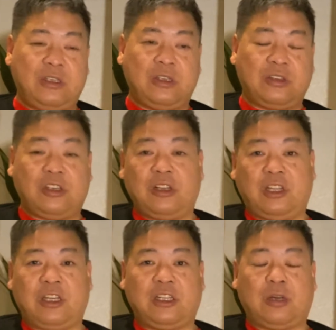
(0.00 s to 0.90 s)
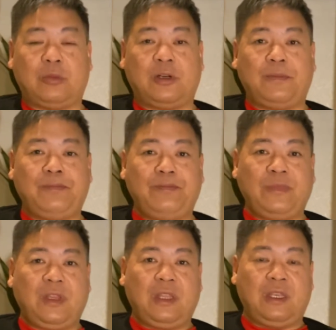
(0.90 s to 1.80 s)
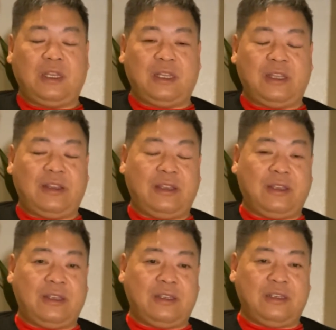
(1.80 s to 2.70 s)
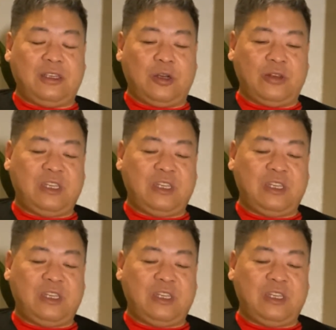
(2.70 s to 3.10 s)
is a good luck number. It's